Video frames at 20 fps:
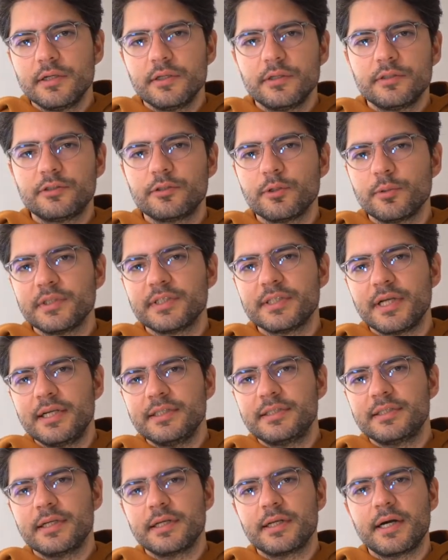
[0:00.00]
So as I
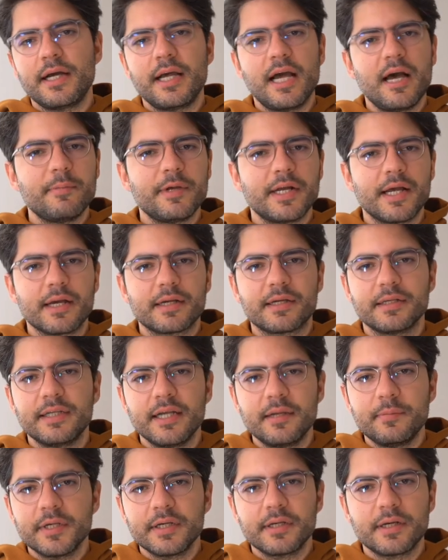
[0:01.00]
said, I am an
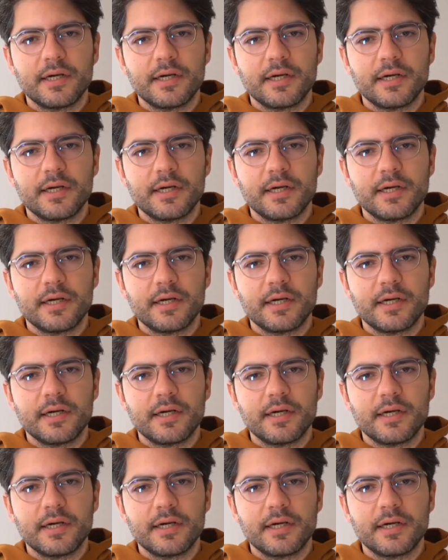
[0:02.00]
academic,